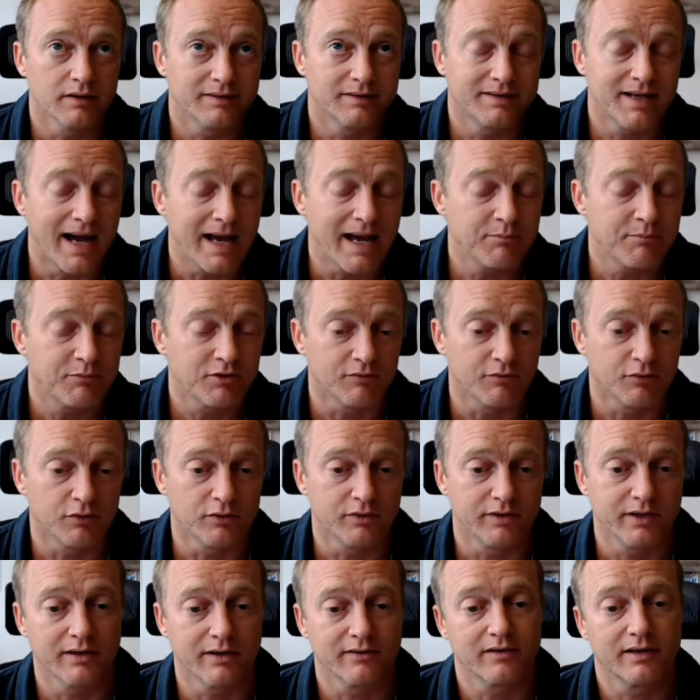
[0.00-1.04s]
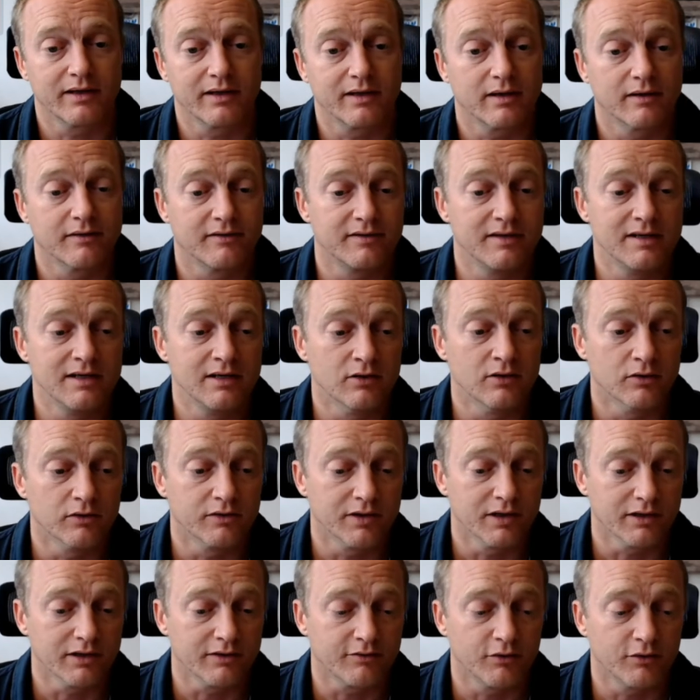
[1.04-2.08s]
types of hotels, like casino
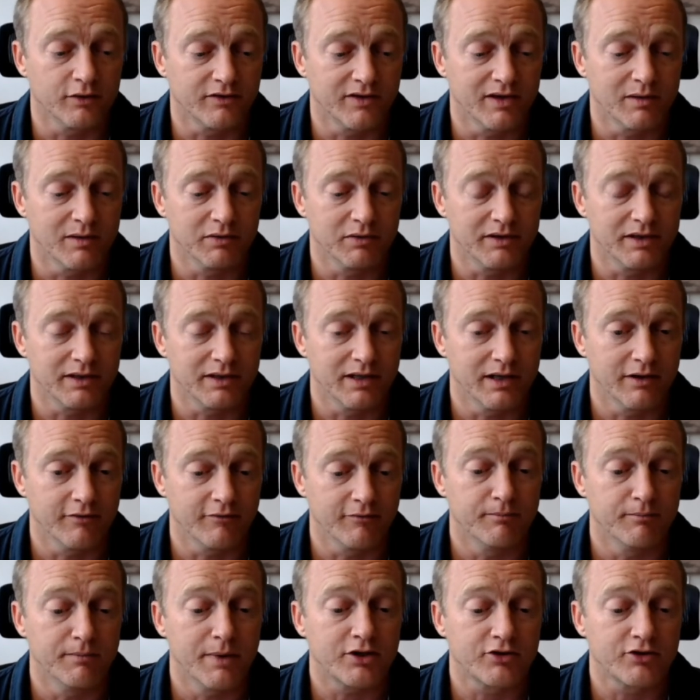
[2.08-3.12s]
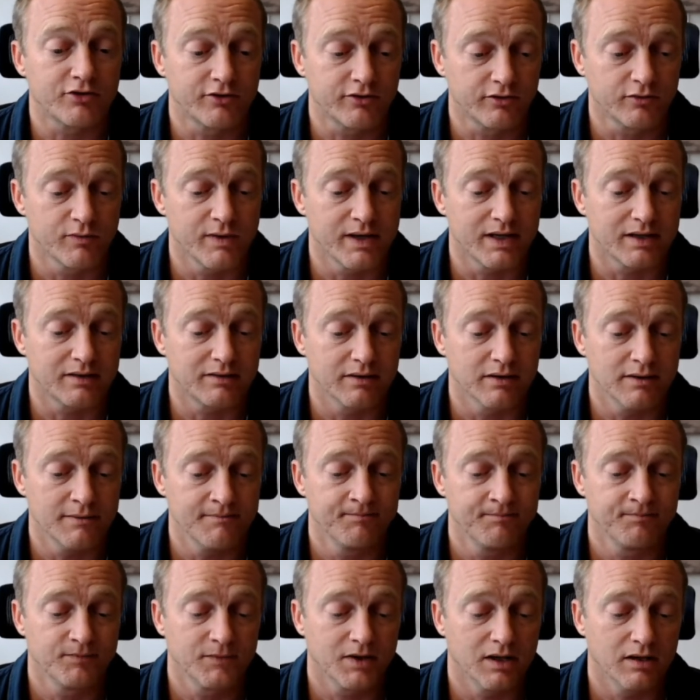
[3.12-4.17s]
hotels, for example, that have much
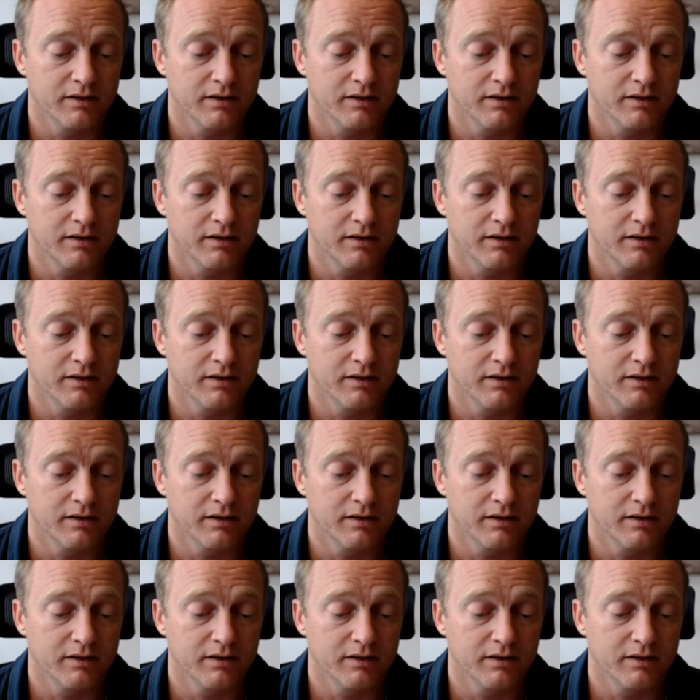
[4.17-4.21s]
stricter